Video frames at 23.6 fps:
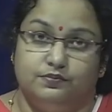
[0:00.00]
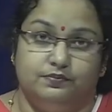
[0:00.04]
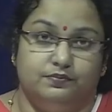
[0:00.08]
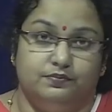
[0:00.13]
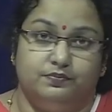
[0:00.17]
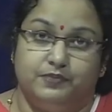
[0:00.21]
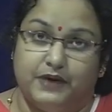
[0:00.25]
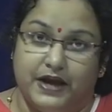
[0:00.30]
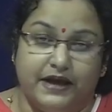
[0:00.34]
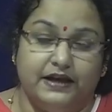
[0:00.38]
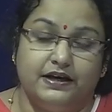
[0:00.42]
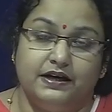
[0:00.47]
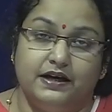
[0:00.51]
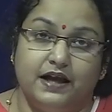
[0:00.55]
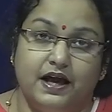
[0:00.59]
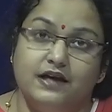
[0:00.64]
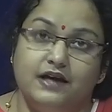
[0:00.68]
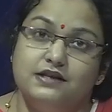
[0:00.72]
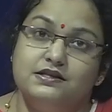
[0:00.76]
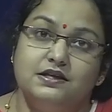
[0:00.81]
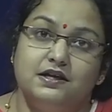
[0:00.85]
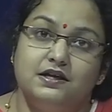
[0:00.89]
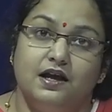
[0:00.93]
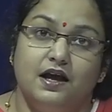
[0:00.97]
prior in
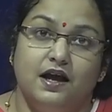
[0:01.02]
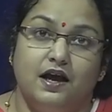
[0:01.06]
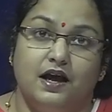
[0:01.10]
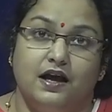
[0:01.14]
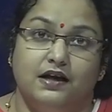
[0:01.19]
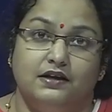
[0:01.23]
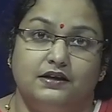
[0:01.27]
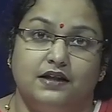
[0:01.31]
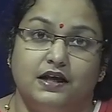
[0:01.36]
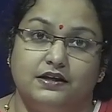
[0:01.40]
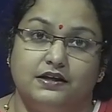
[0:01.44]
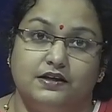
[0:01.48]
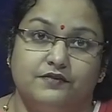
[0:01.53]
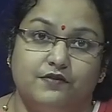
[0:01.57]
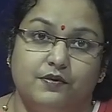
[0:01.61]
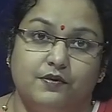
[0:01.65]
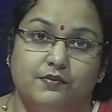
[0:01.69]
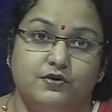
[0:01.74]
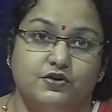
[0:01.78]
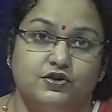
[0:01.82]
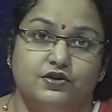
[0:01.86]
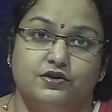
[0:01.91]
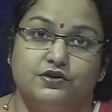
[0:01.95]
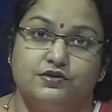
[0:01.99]
hand, and that
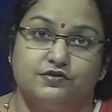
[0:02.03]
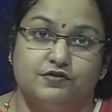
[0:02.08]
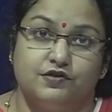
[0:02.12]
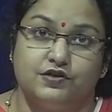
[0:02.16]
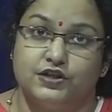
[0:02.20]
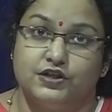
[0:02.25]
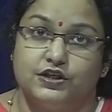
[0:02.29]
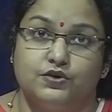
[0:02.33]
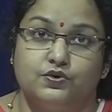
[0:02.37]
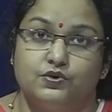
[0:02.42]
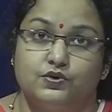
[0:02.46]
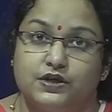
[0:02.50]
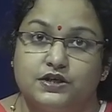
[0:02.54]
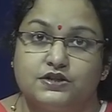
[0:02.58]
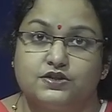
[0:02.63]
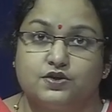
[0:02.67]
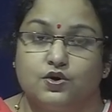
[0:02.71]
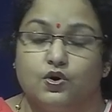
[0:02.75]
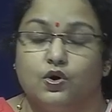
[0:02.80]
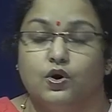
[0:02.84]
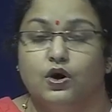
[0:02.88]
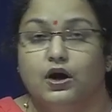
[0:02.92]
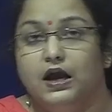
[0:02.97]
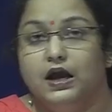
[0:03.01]
information is reaching to
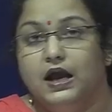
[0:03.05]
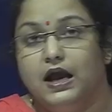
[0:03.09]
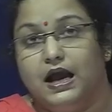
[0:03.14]
Tesco.